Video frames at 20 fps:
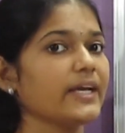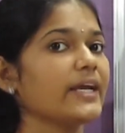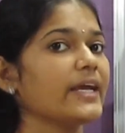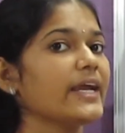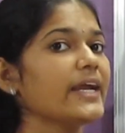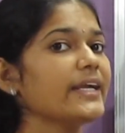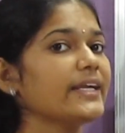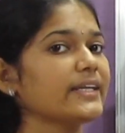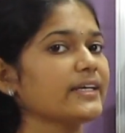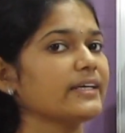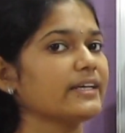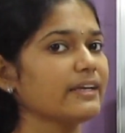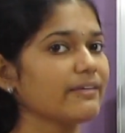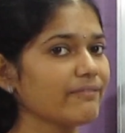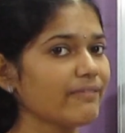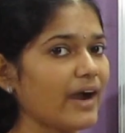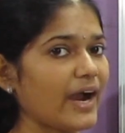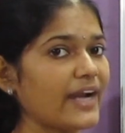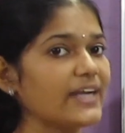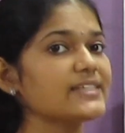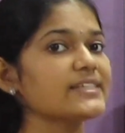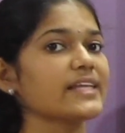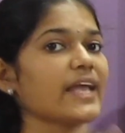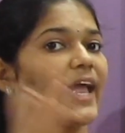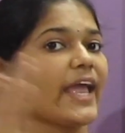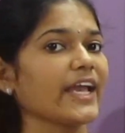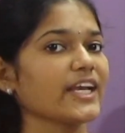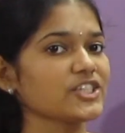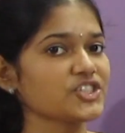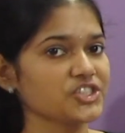it divides
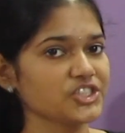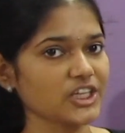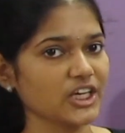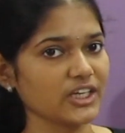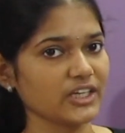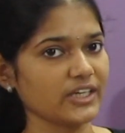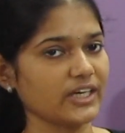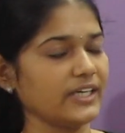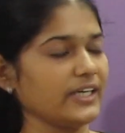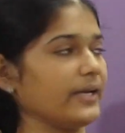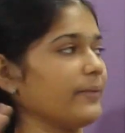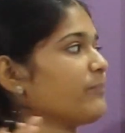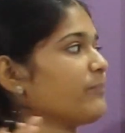externally.